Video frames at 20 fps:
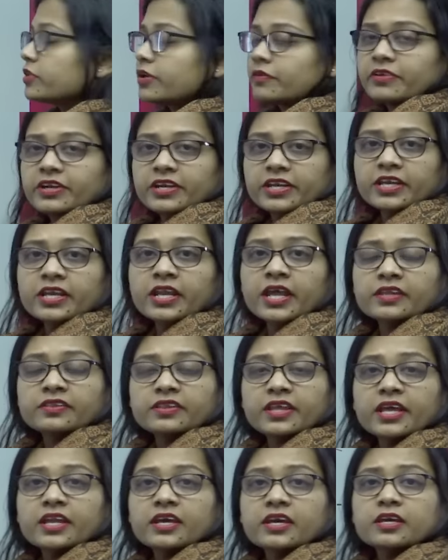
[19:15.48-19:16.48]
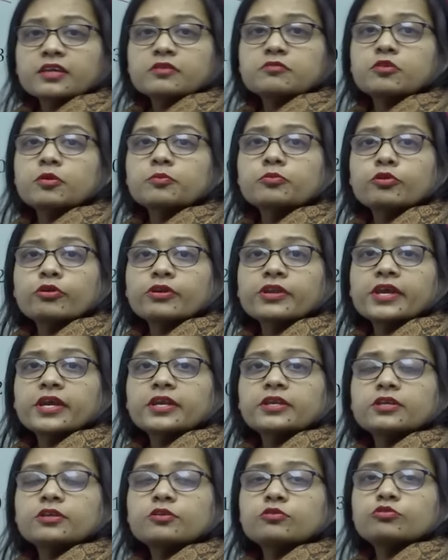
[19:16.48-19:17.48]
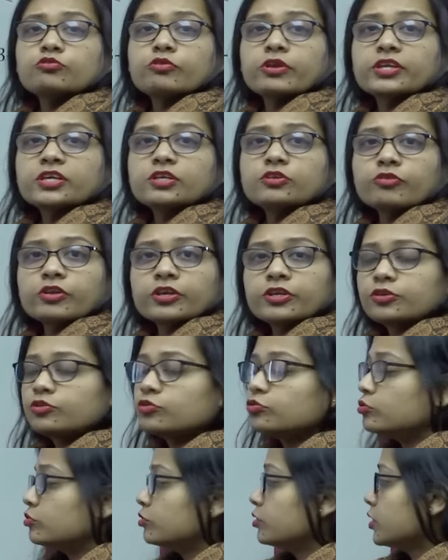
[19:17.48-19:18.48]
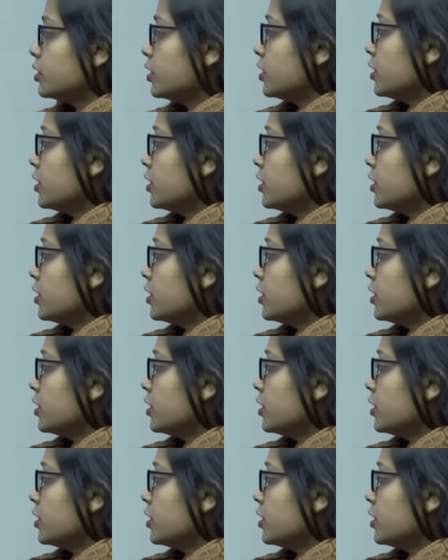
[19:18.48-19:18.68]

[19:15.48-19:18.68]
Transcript: to 17 and then again from 2018 to 2022.